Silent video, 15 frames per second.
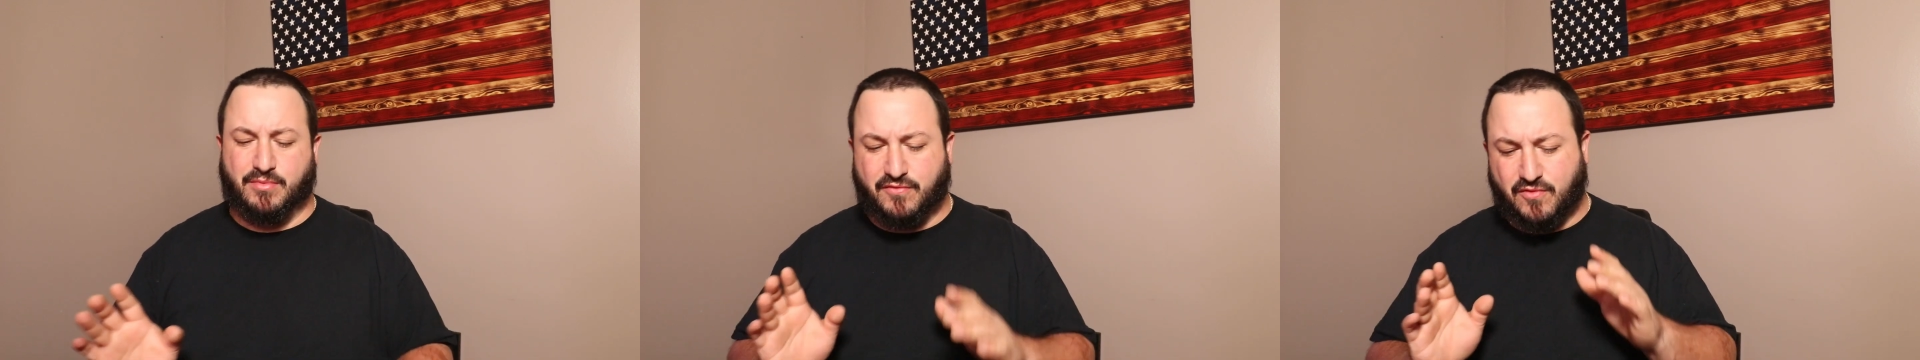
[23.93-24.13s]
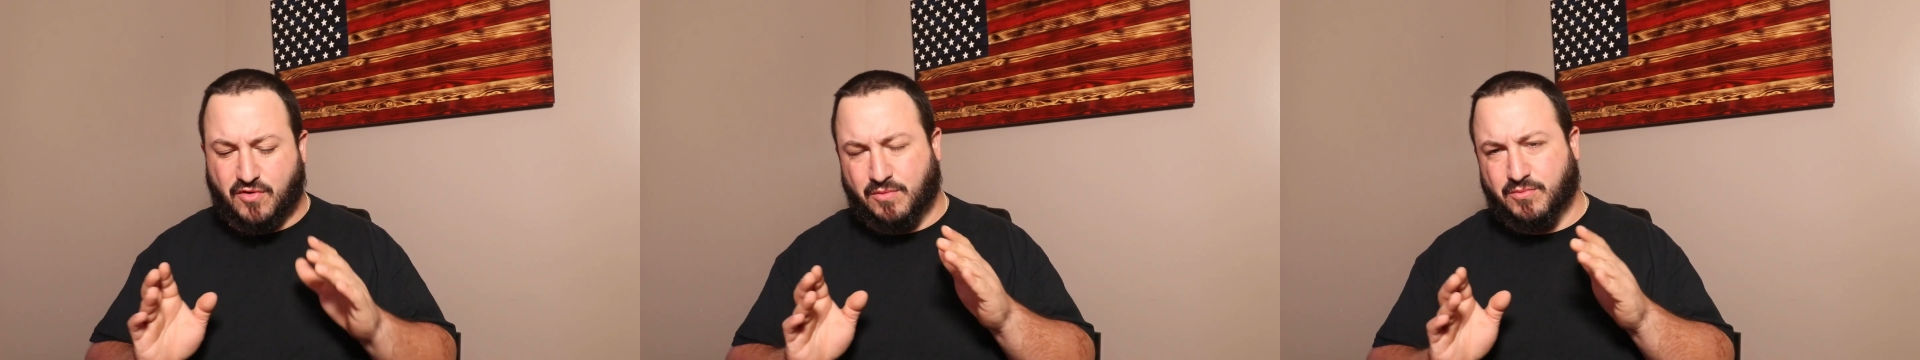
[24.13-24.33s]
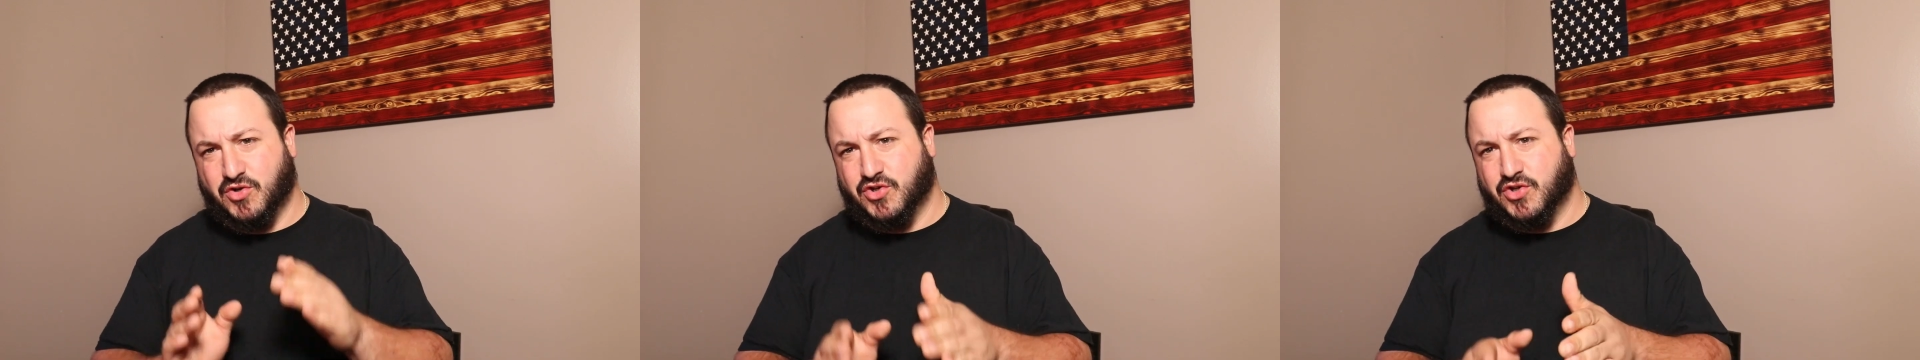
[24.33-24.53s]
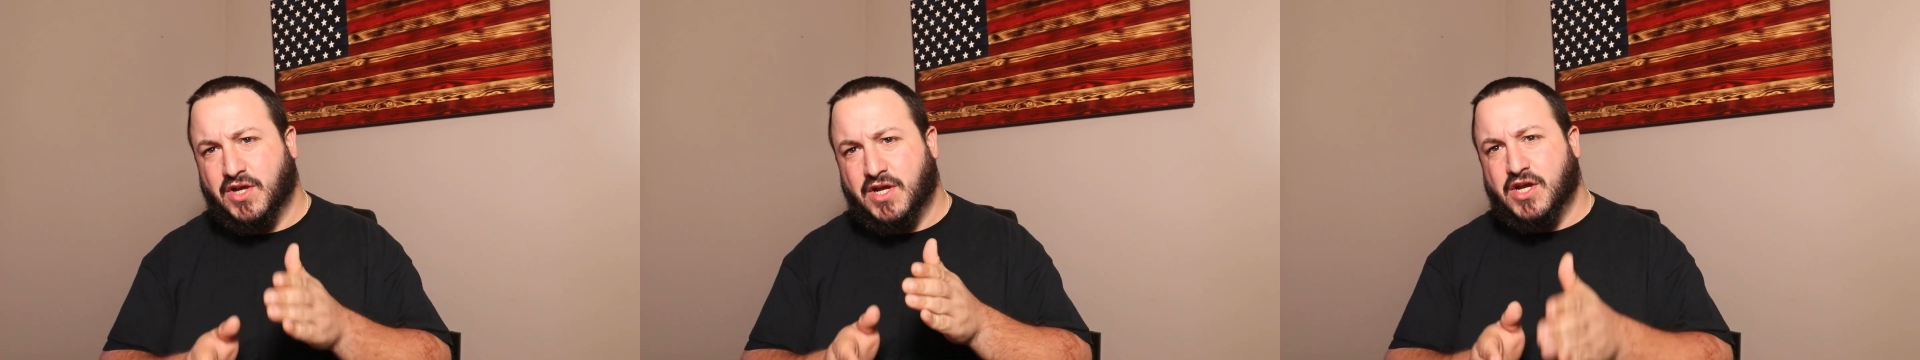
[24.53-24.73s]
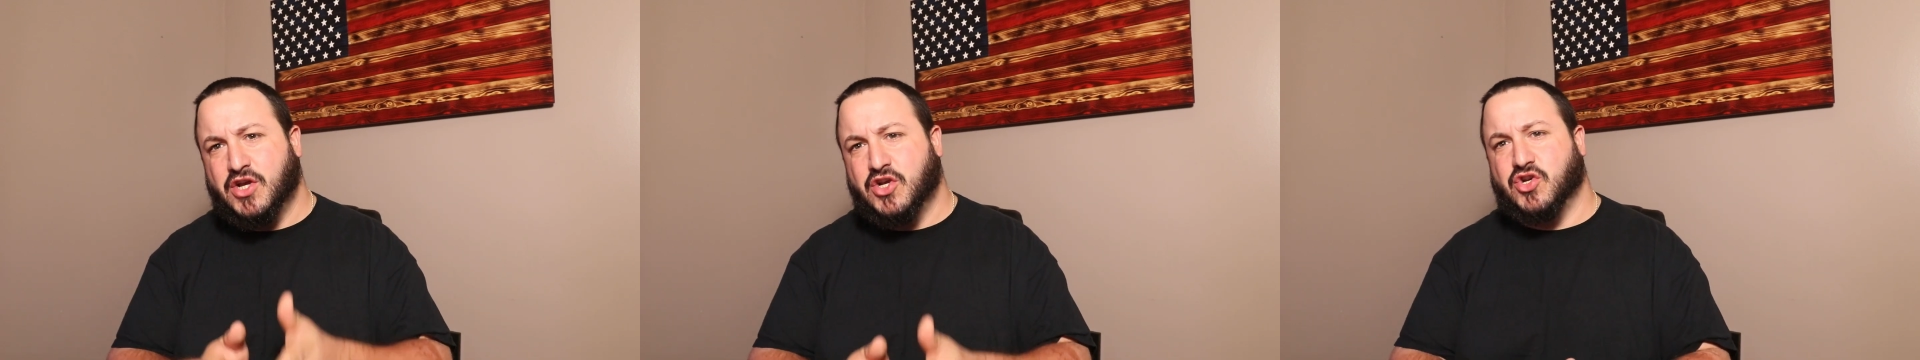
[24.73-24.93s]
or form, just
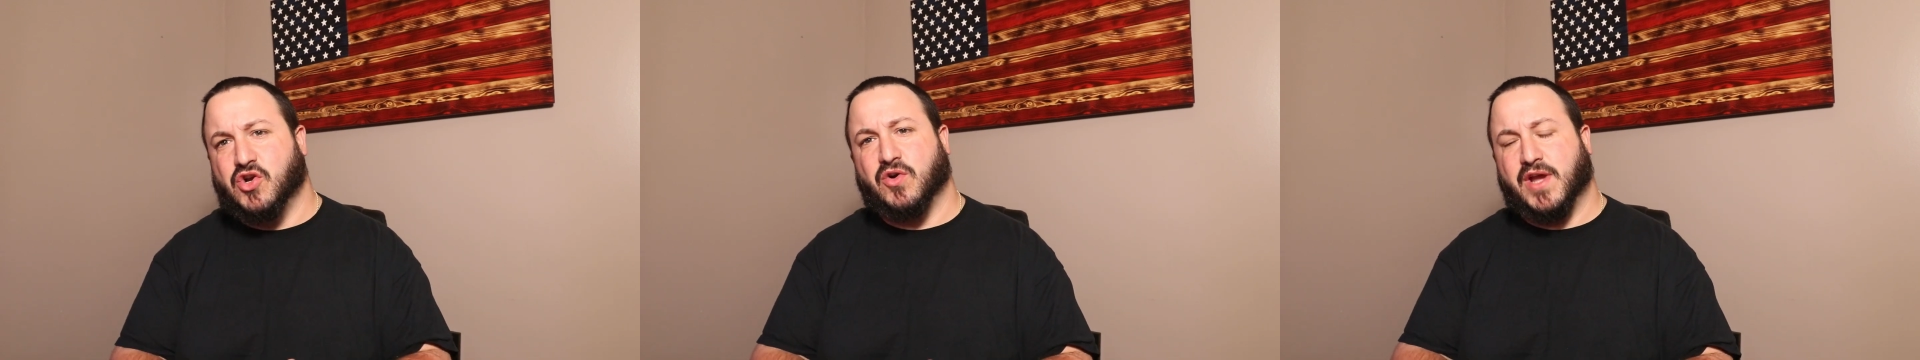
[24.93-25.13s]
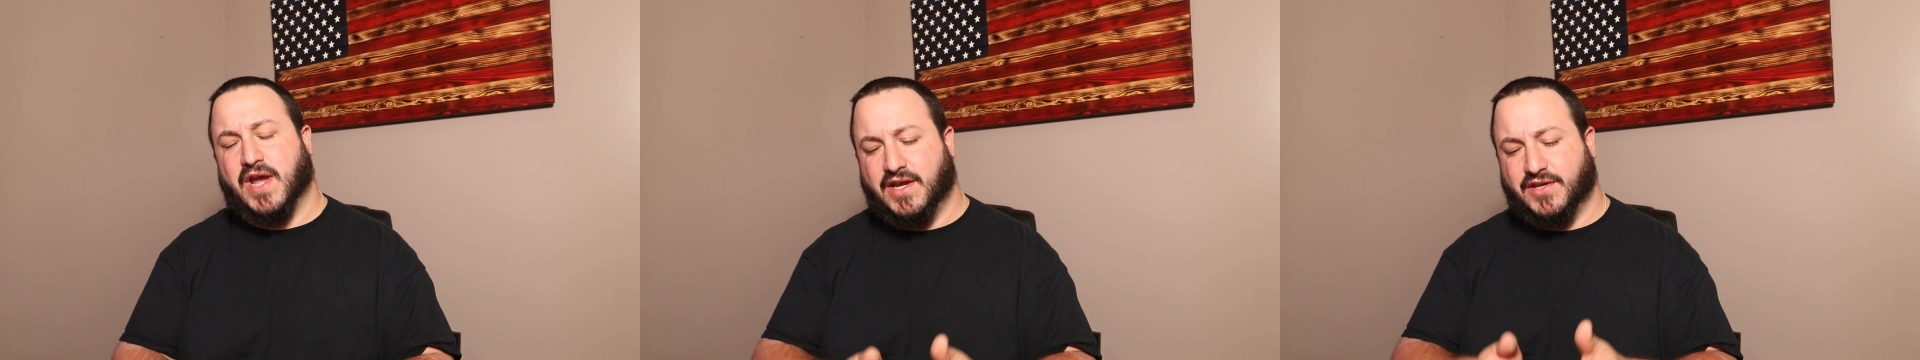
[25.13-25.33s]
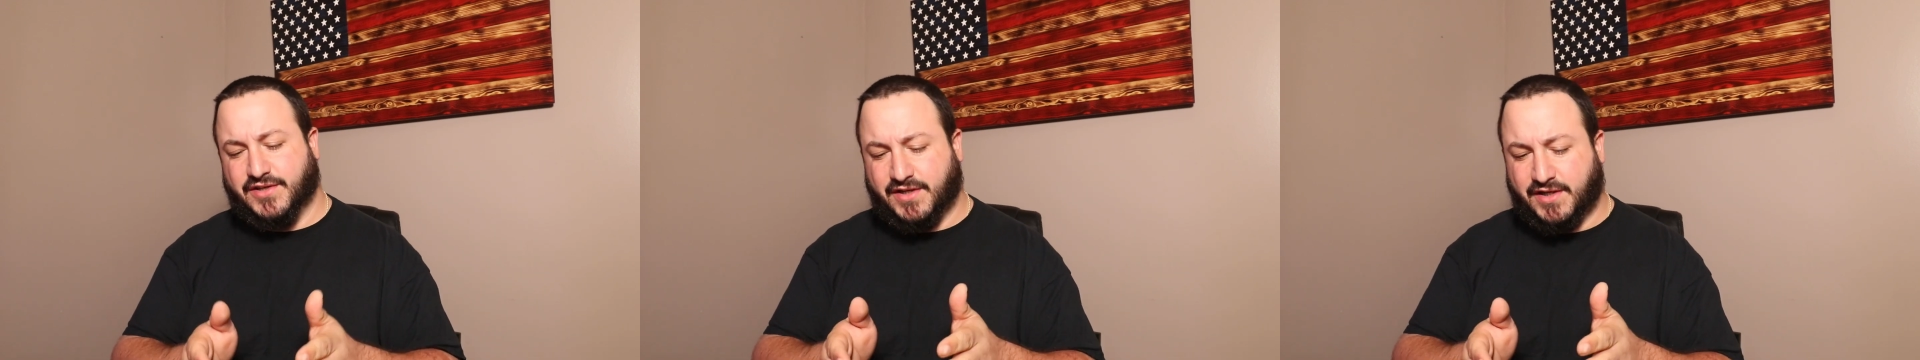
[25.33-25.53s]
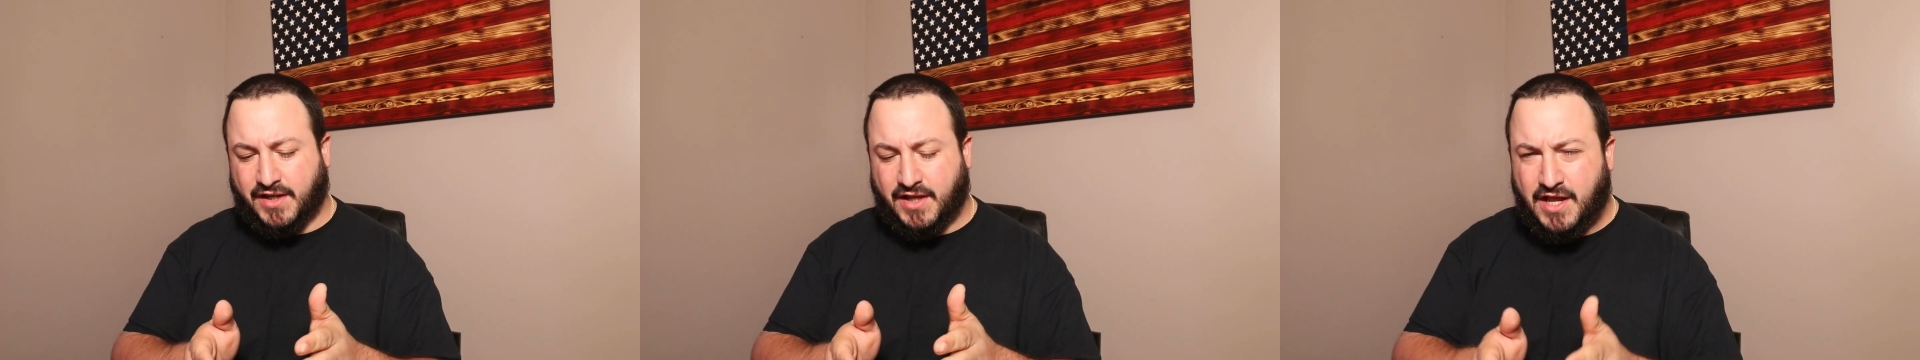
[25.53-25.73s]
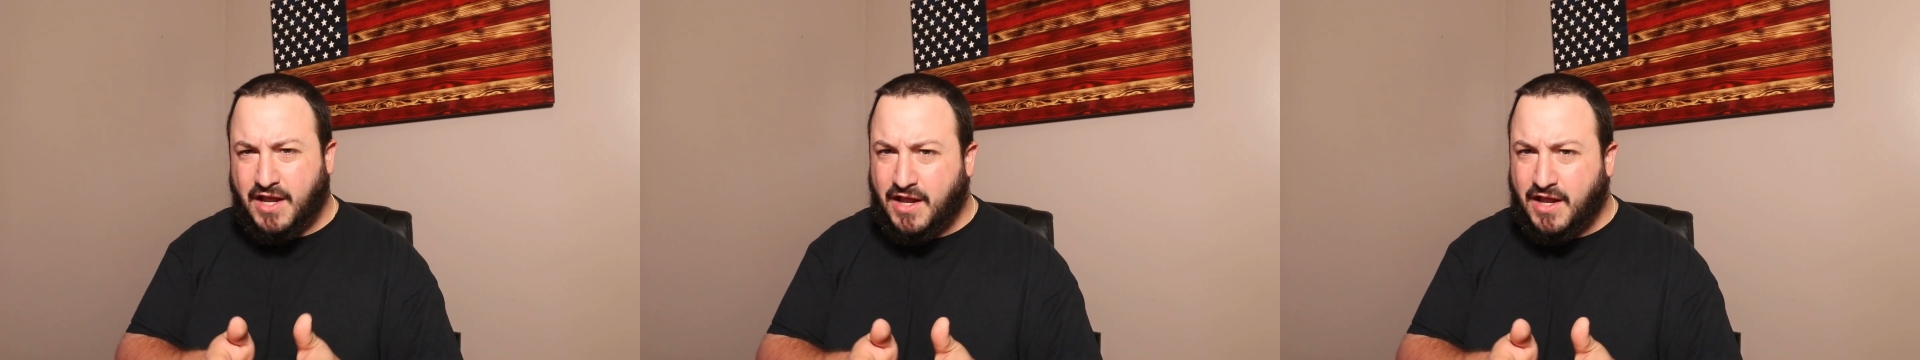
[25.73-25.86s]
showcasing